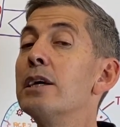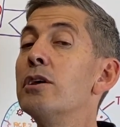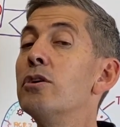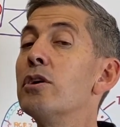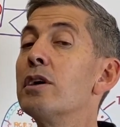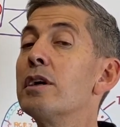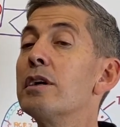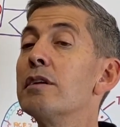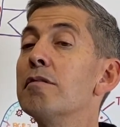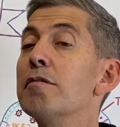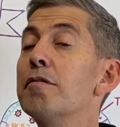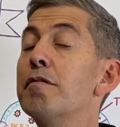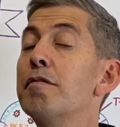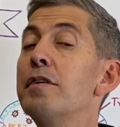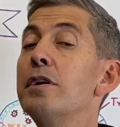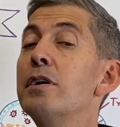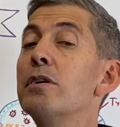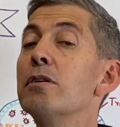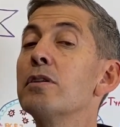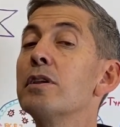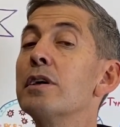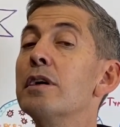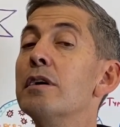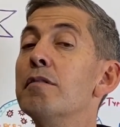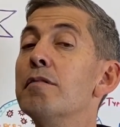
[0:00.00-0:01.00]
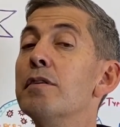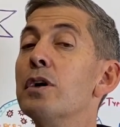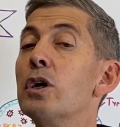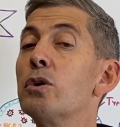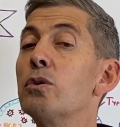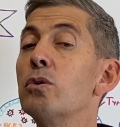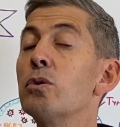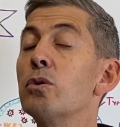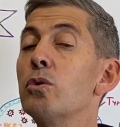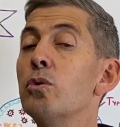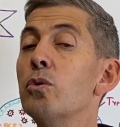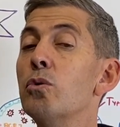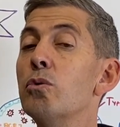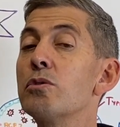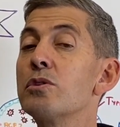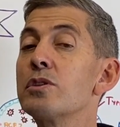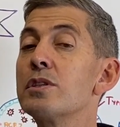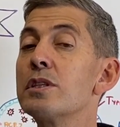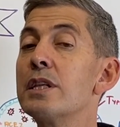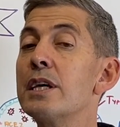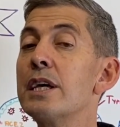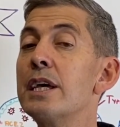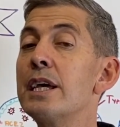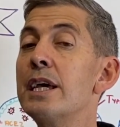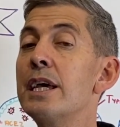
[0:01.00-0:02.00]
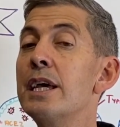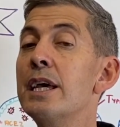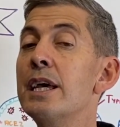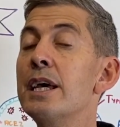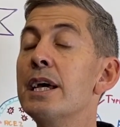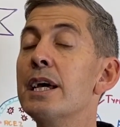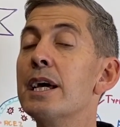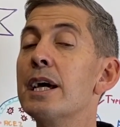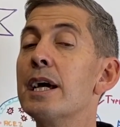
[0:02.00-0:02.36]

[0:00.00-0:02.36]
You can feel the vocal cords there,